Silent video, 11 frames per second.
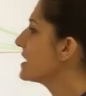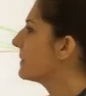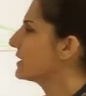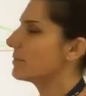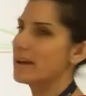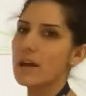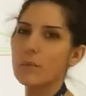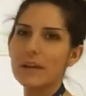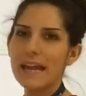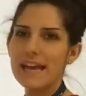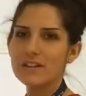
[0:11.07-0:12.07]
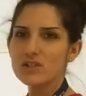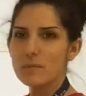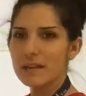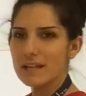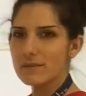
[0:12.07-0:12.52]
but you might not want to add too
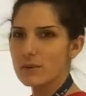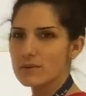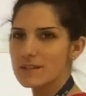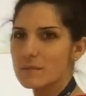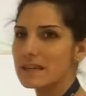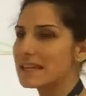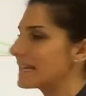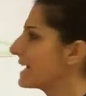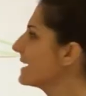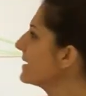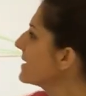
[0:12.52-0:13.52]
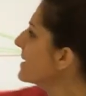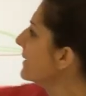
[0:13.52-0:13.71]
many of those in the beginning